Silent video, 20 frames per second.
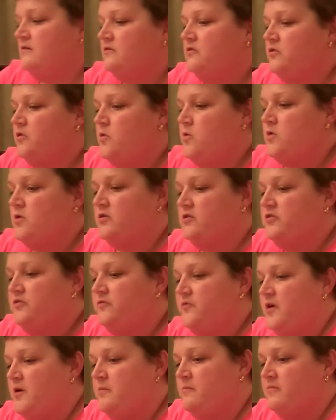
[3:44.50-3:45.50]
scores
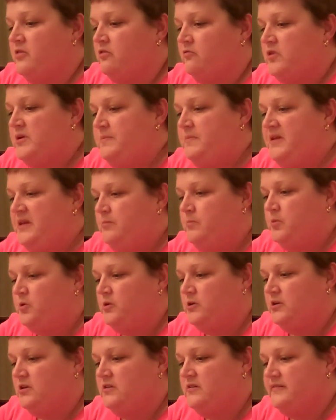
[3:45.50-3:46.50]
from three
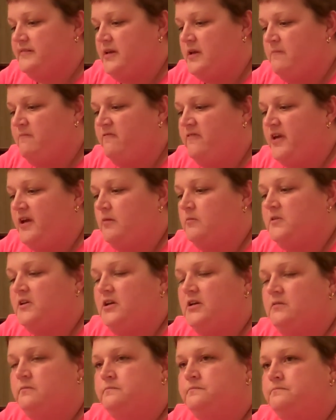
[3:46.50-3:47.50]
people in the same
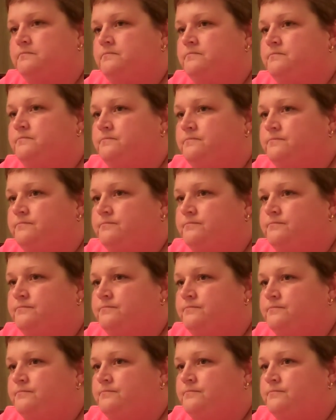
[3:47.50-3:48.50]
family. Uh-huh.
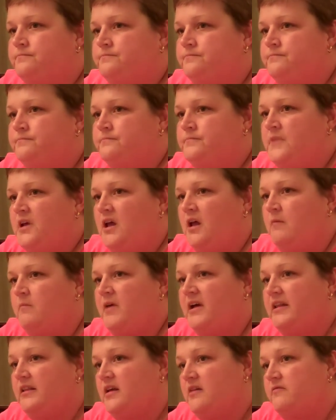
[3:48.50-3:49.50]
And
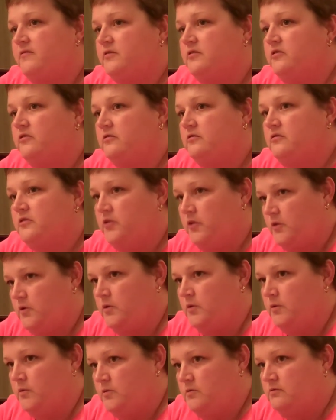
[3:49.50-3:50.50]
my level
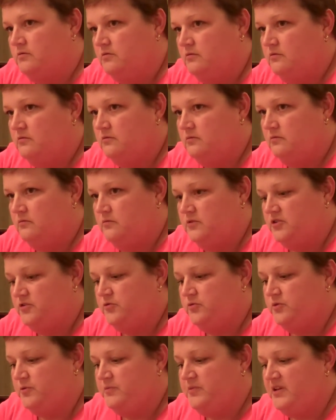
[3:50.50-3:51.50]
two,
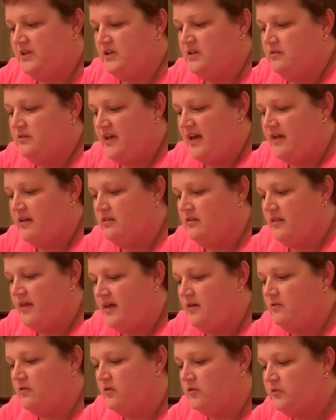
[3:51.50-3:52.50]
which would be that,
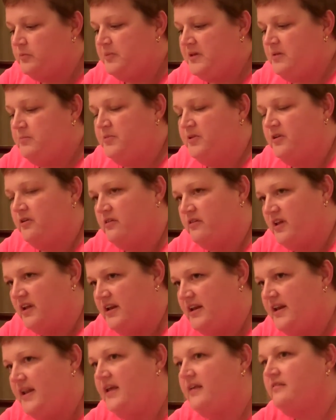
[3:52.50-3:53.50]
that those people are
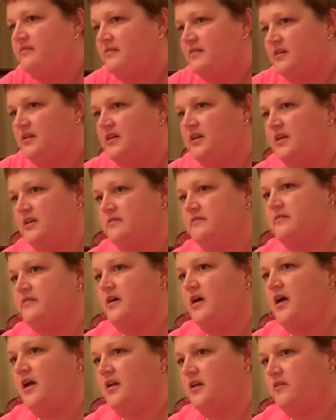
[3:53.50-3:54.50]
then nested
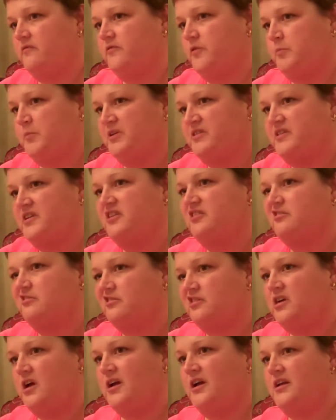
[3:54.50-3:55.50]
inside of a
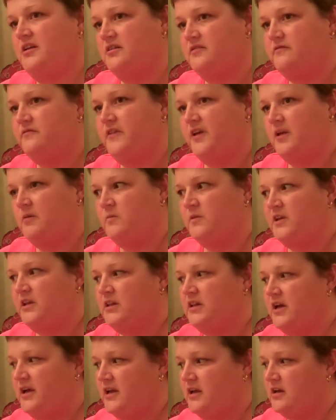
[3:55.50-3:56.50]
particular kind of
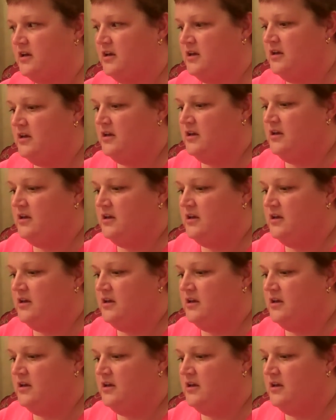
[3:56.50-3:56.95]
family, like